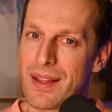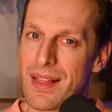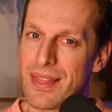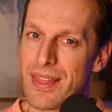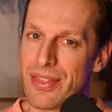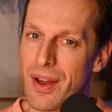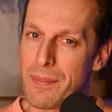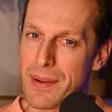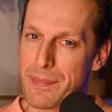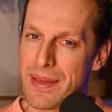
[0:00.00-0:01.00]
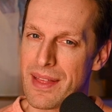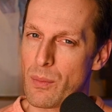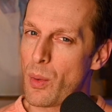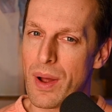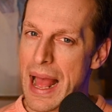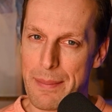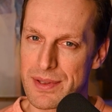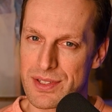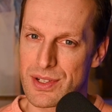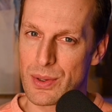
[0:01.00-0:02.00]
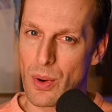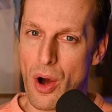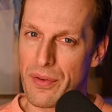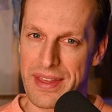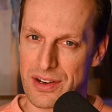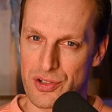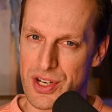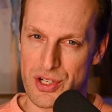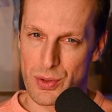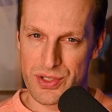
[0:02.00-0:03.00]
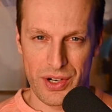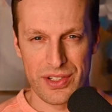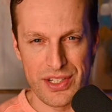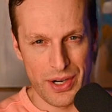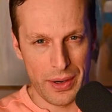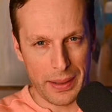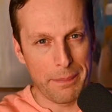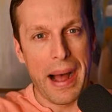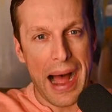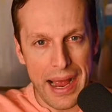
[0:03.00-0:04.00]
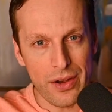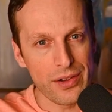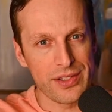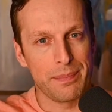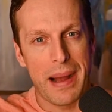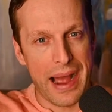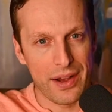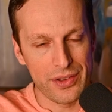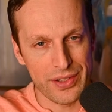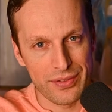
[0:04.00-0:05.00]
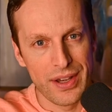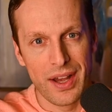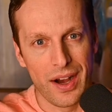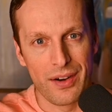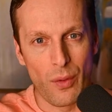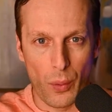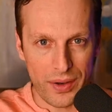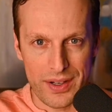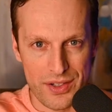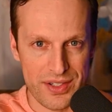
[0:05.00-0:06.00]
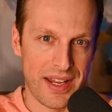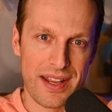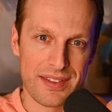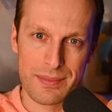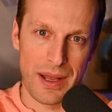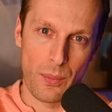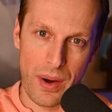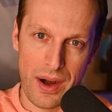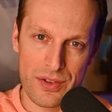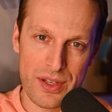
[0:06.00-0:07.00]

the thought might be then, well, what happens to all the extra tissue? Is there is there like piles of piles of of organs just in some kind of warehouse